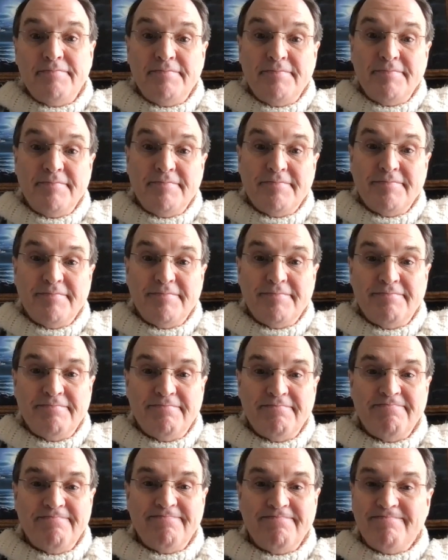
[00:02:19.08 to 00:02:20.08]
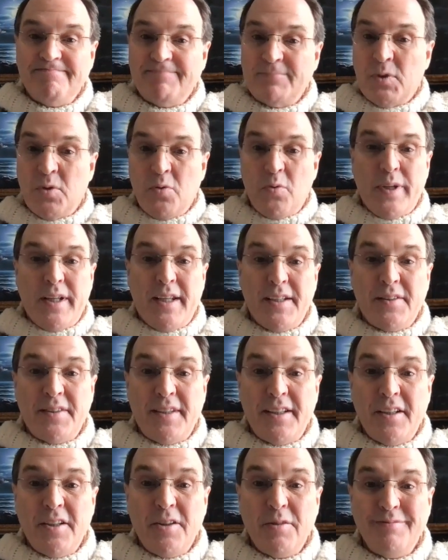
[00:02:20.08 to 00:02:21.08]
um,
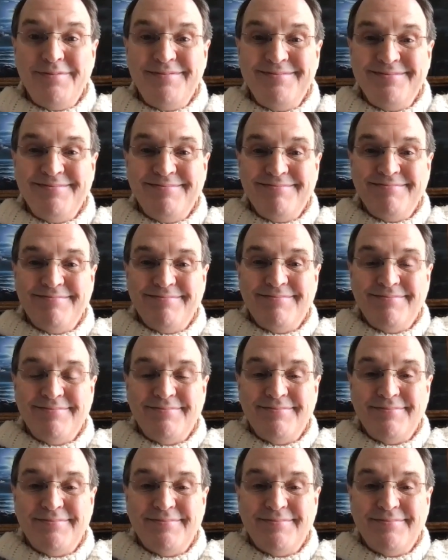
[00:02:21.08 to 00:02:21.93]
when we get there,